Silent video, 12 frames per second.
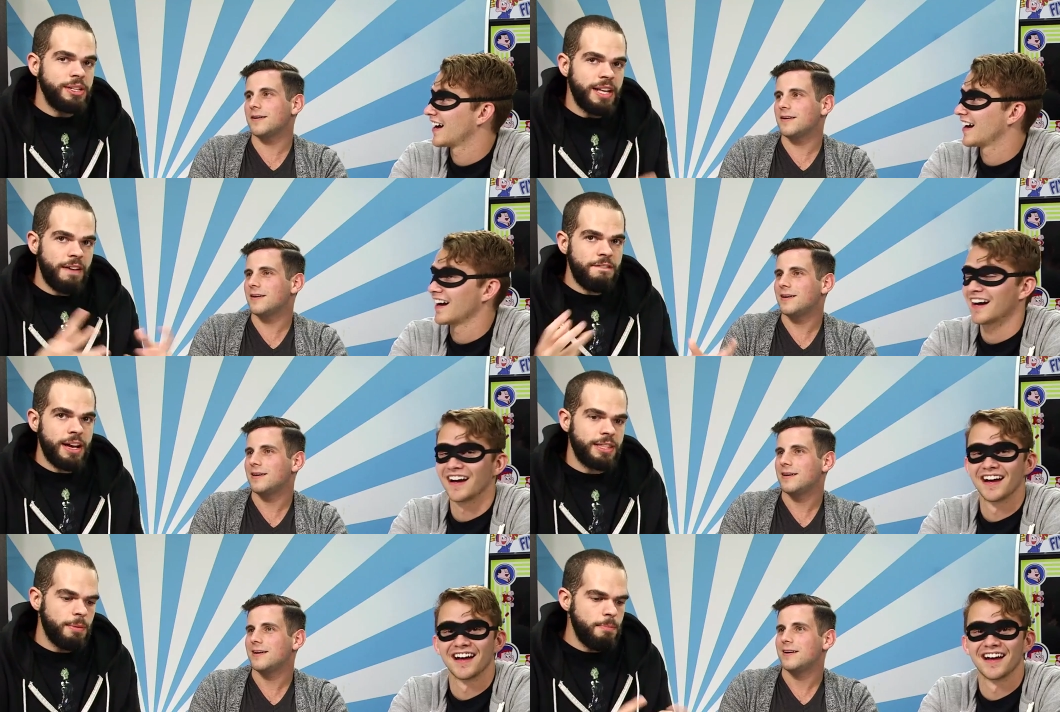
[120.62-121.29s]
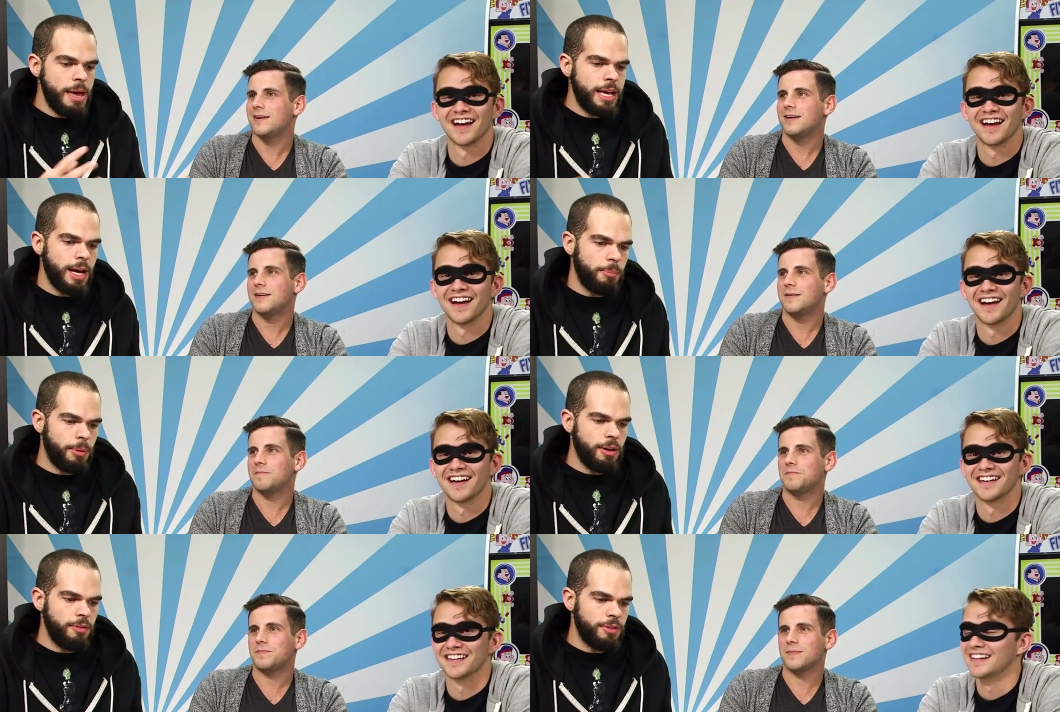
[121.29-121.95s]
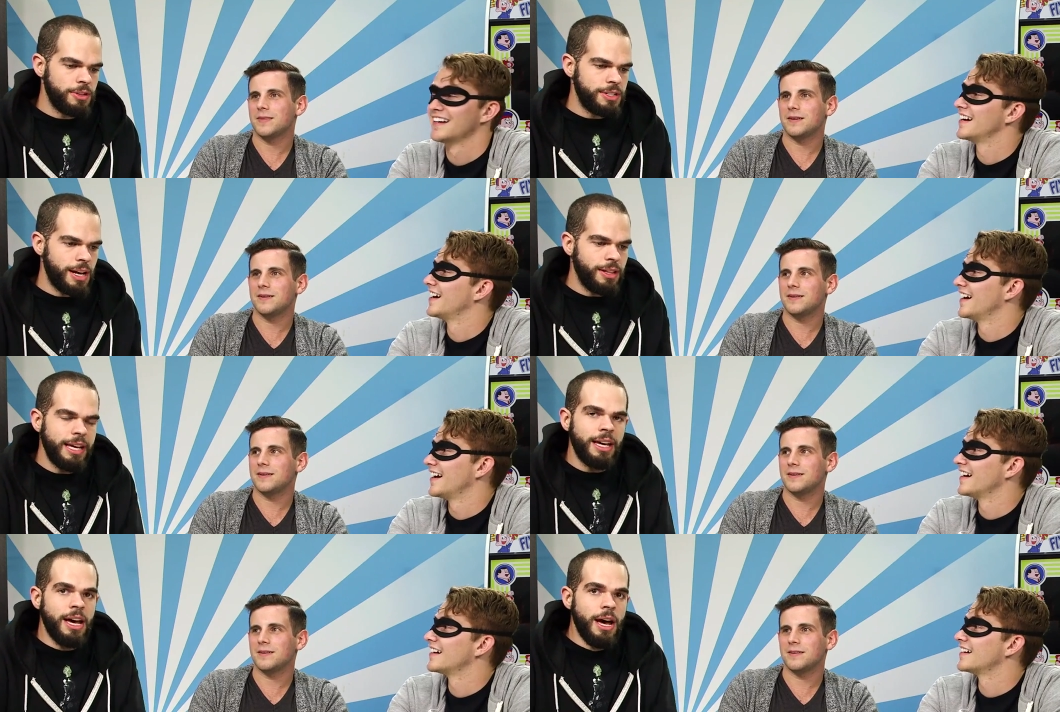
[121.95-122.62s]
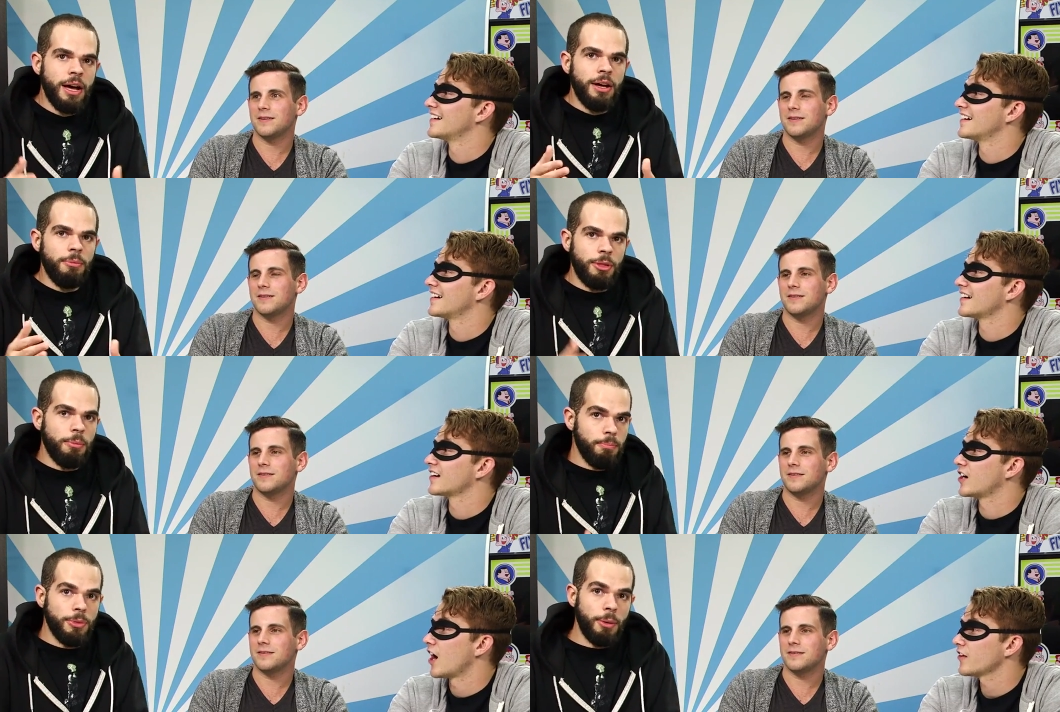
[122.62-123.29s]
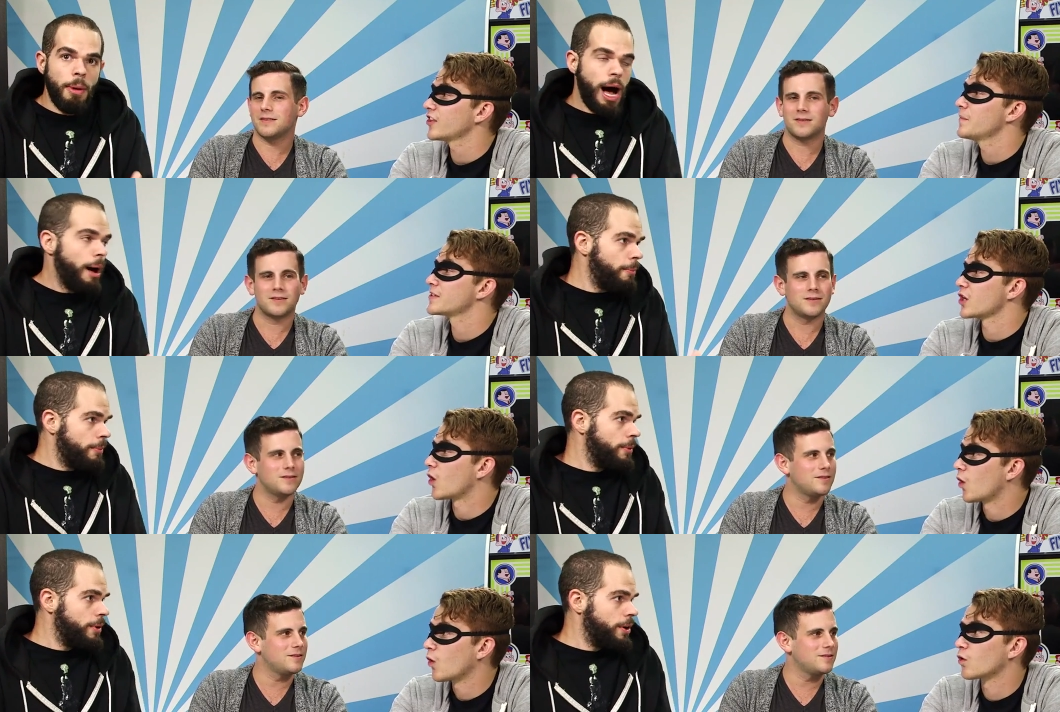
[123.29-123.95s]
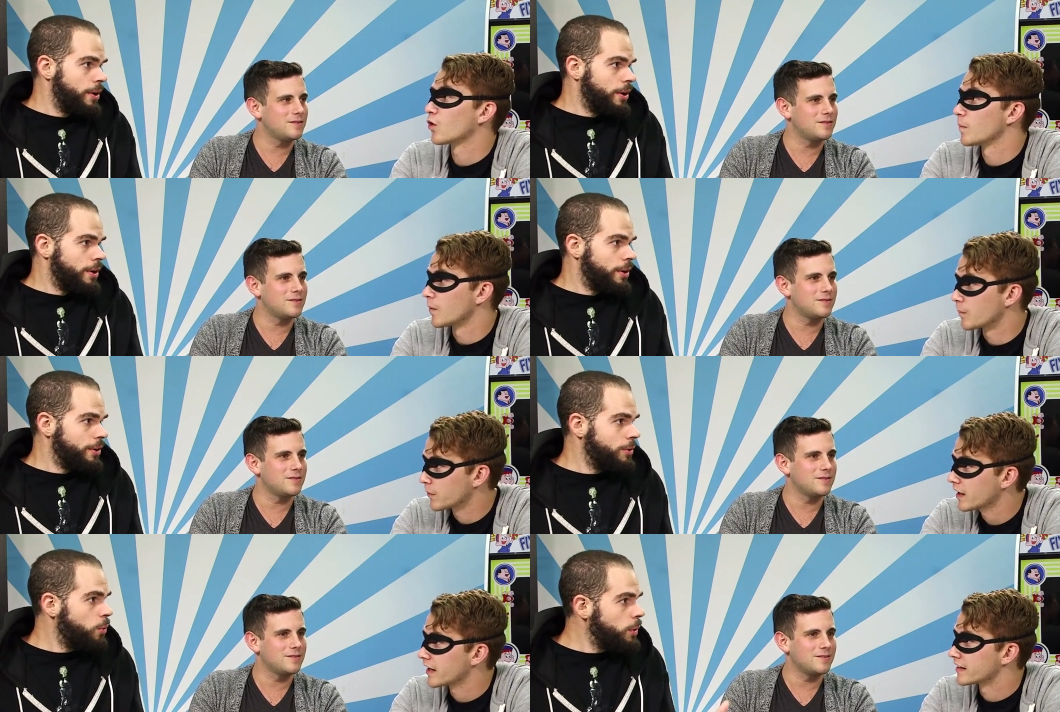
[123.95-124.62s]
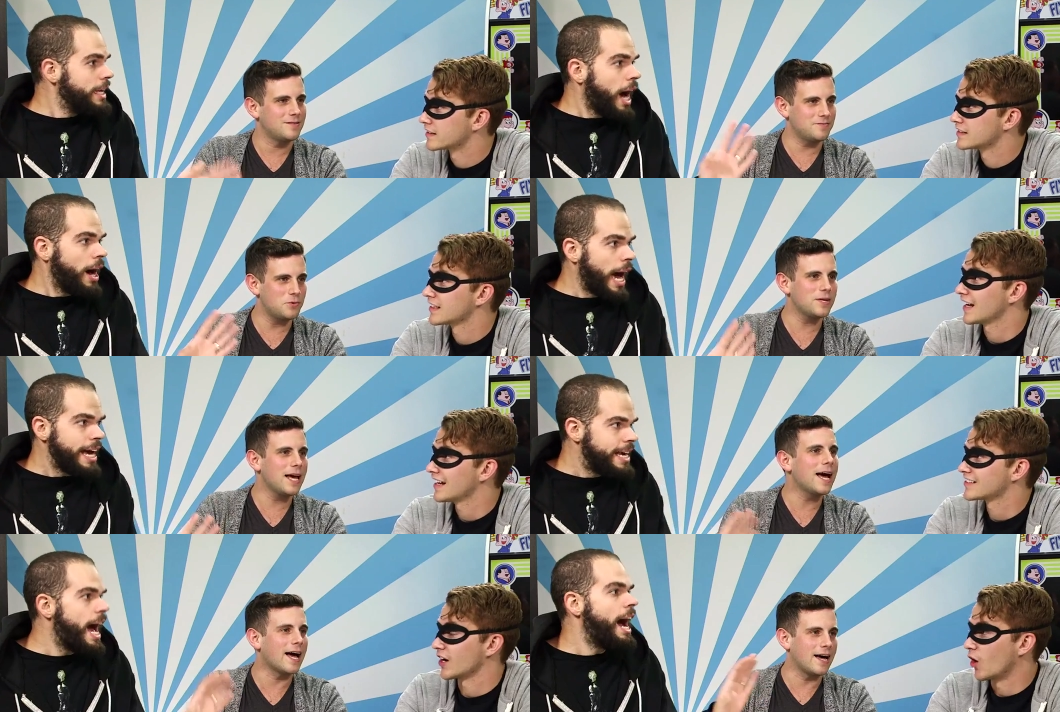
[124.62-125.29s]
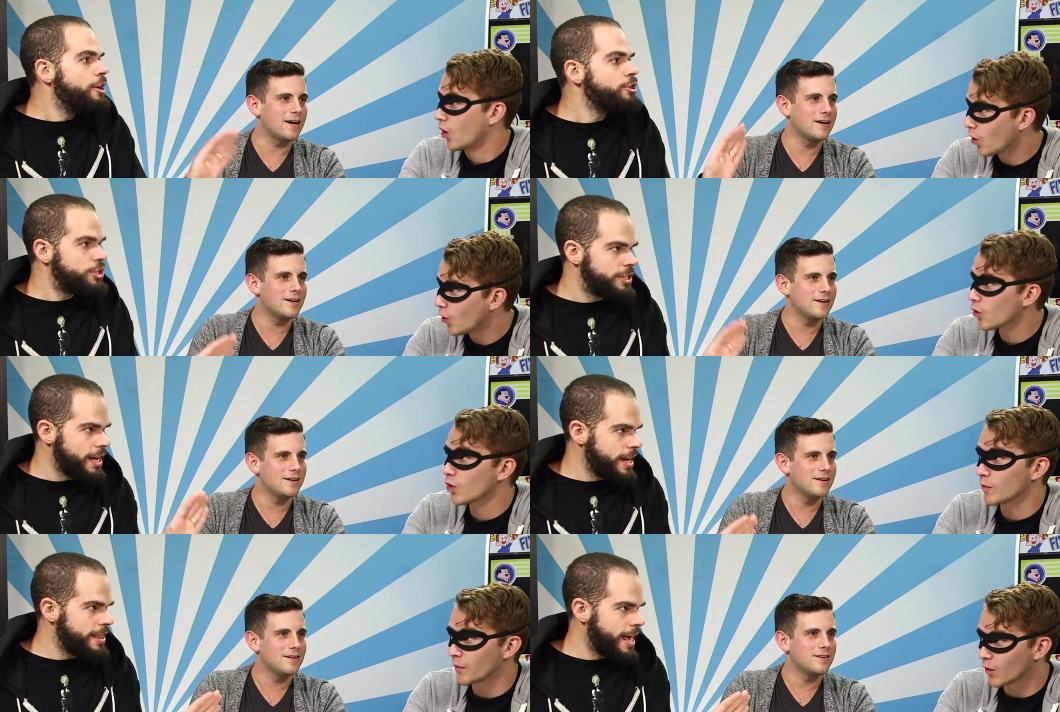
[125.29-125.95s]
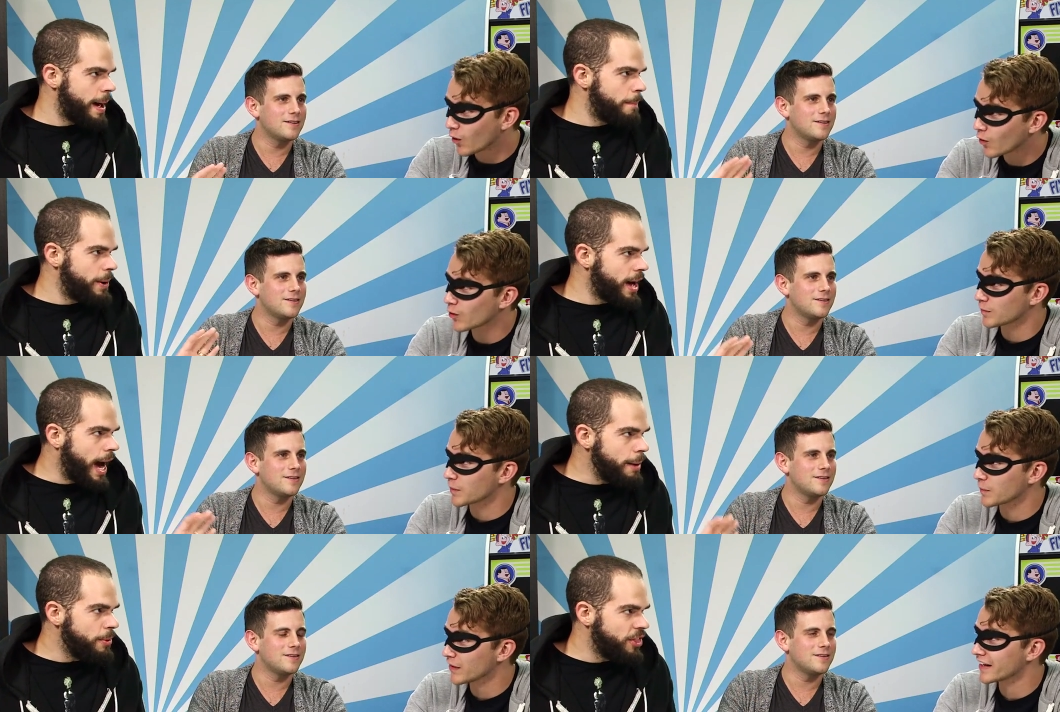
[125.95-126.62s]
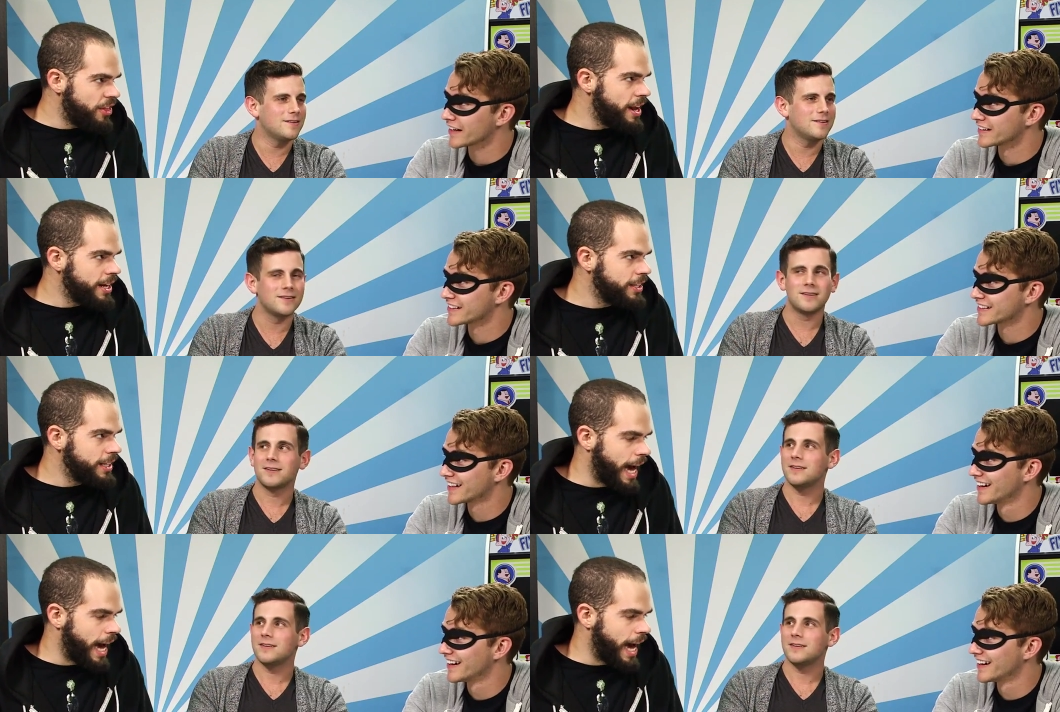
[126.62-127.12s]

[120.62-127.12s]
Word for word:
Speaker 1: does that affect the makeup of the like? Gotham the is a
Speaker 2: horrible
Speaker 1: place. Well, yeah, well, I, yeah I, understand horrible, that, horrible but hypothetically,